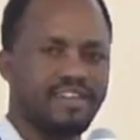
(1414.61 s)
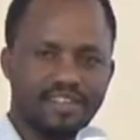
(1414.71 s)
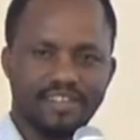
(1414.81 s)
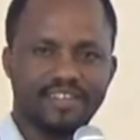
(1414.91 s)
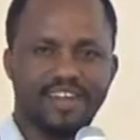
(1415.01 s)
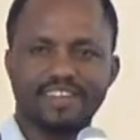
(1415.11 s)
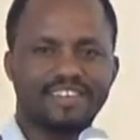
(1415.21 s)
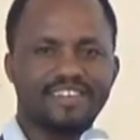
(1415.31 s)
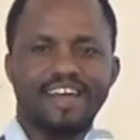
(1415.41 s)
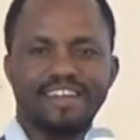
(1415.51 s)
the
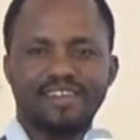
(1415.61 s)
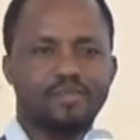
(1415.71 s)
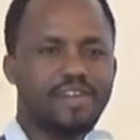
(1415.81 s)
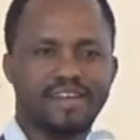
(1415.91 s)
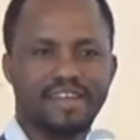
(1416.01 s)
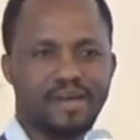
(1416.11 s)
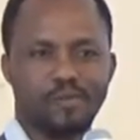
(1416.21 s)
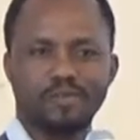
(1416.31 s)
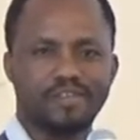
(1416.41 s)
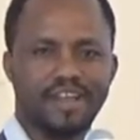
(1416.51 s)
traditional deep learning
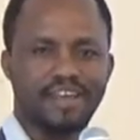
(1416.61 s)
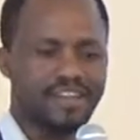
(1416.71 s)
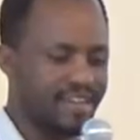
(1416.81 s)
approaches like